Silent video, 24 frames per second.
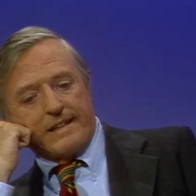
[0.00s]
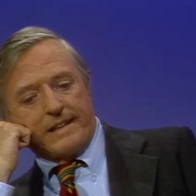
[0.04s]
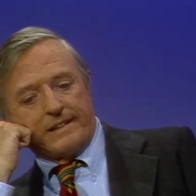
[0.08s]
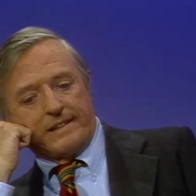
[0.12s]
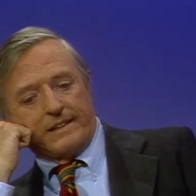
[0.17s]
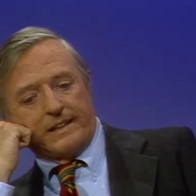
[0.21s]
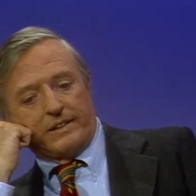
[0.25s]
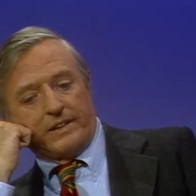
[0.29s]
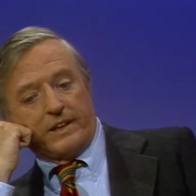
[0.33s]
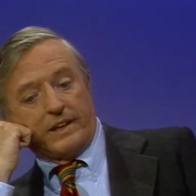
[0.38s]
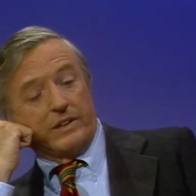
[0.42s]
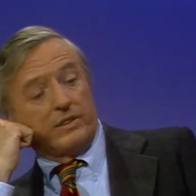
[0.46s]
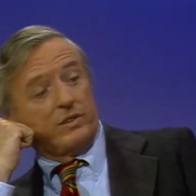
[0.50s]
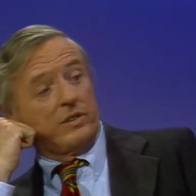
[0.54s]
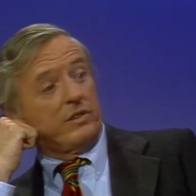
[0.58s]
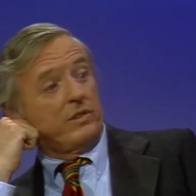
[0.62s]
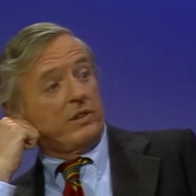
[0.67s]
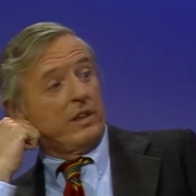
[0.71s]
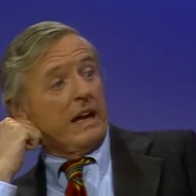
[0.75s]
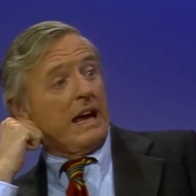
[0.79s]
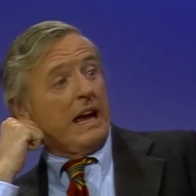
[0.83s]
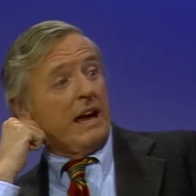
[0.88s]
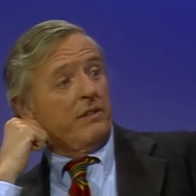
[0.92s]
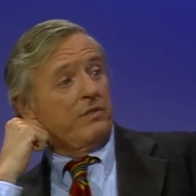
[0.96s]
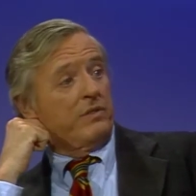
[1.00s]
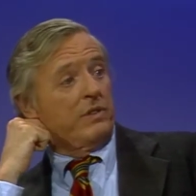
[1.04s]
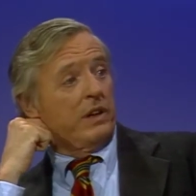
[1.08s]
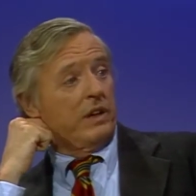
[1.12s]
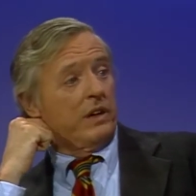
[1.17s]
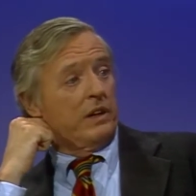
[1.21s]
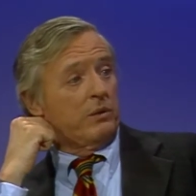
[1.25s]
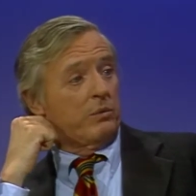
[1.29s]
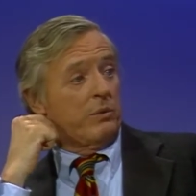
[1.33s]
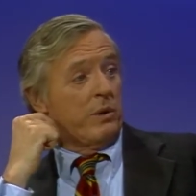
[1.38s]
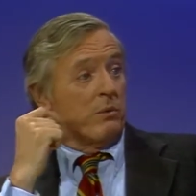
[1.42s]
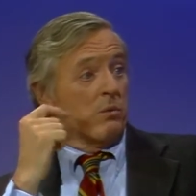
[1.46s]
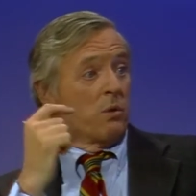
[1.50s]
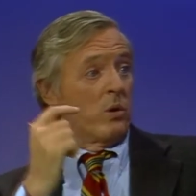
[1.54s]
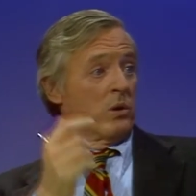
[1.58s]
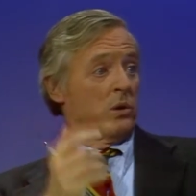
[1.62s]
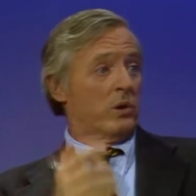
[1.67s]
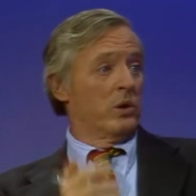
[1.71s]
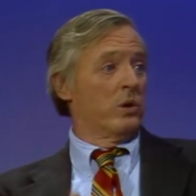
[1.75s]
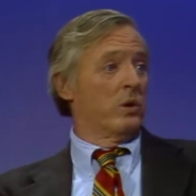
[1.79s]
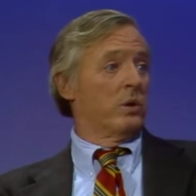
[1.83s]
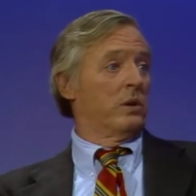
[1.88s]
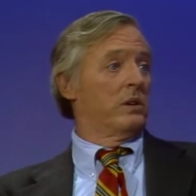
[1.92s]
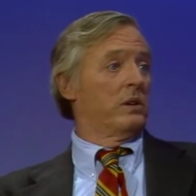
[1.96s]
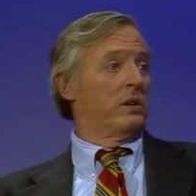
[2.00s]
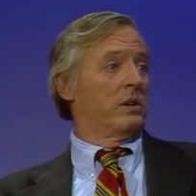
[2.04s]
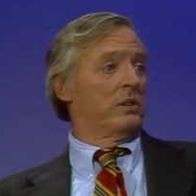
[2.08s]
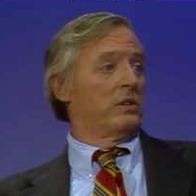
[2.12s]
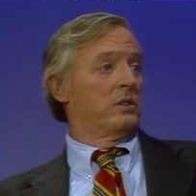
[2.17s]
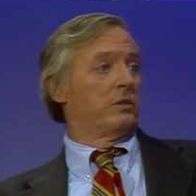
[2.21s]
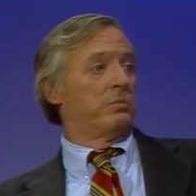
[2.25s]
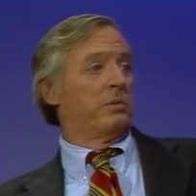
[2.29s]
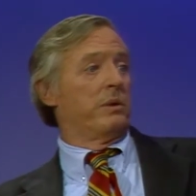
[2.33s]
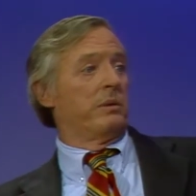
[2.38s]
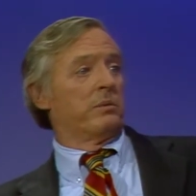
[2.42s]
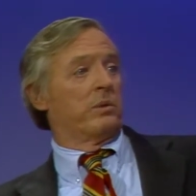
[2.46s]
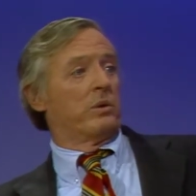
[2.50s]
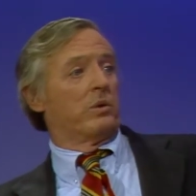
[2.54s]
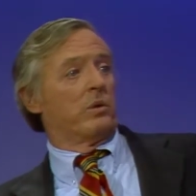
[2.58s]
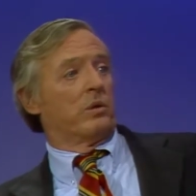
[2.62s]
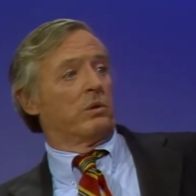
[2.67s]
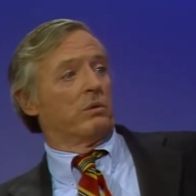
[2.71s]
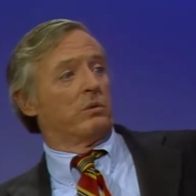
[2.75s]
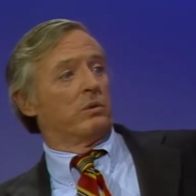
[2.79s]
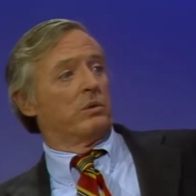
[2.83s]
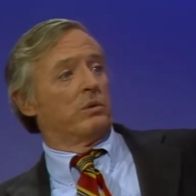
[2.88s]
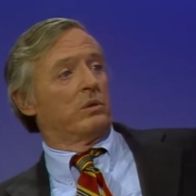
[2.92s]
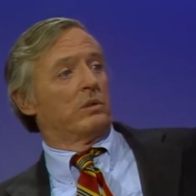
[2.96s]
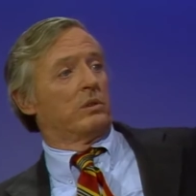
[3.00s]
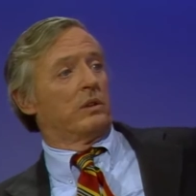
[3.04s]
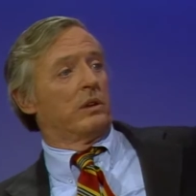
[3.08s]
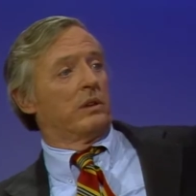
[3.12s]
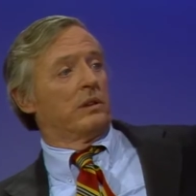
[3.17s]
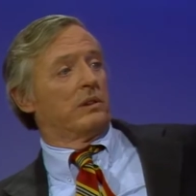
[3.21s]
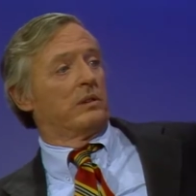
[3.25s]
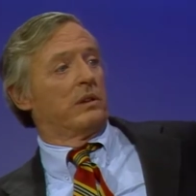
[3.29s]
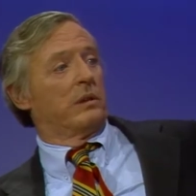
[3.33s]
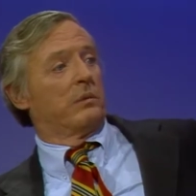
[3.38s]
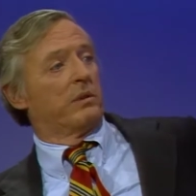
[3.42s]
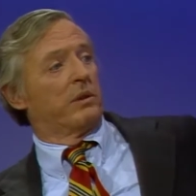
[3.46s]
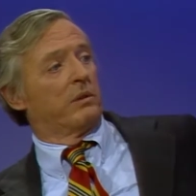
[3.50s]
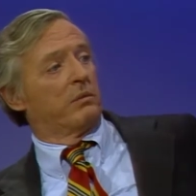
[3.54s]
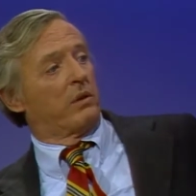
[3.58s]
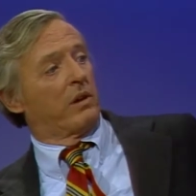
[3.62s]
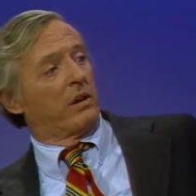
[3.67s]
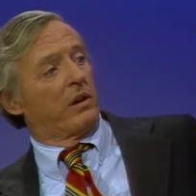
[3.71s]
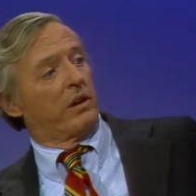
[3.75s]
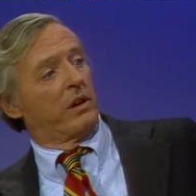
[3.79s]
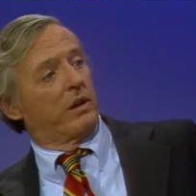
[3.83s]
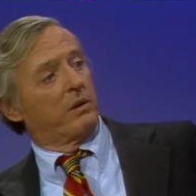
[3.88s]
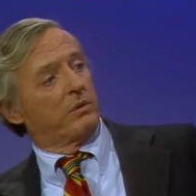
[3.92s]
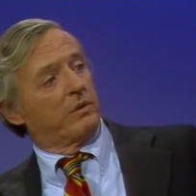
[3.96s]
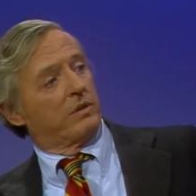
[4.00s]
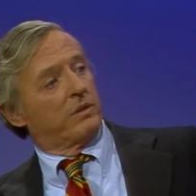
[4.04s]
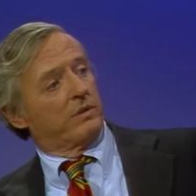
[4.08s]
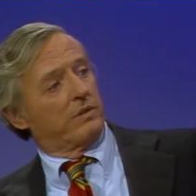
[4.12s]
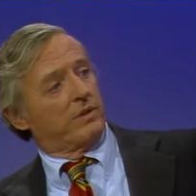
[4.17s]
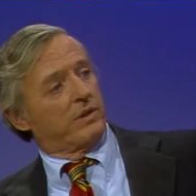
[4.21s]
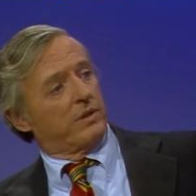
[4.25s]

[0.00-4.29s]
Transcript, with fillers: that they insist they have taken. We won't know until the Supreme Court rules on the subject whether what, they were what,